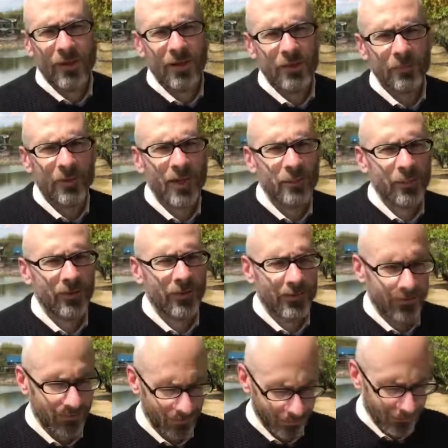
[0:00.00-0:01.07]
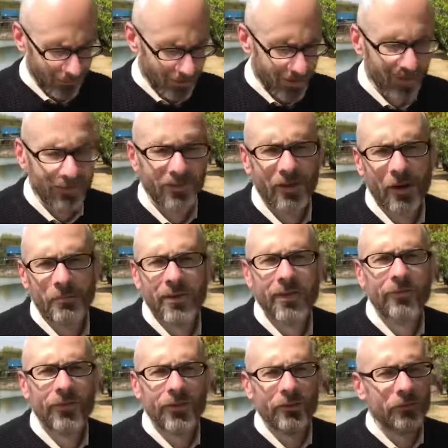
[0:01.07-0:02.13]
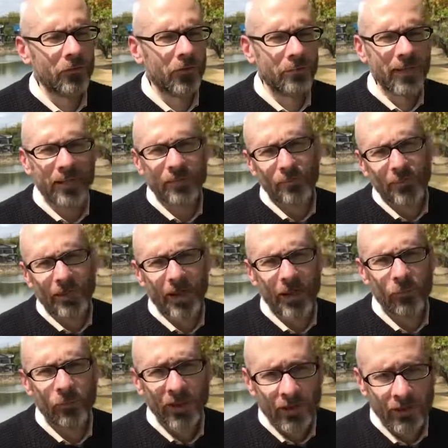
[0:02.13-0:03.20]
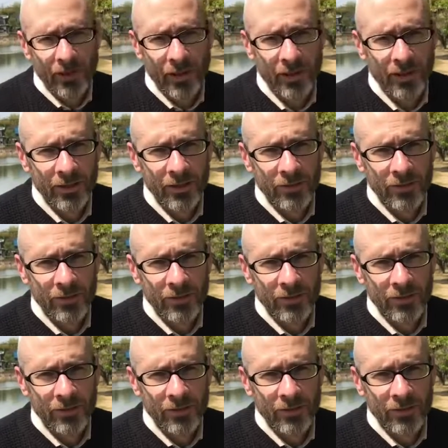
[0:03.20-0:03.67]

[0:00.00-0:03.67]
pen and paper, so it is not meant for this format, but I will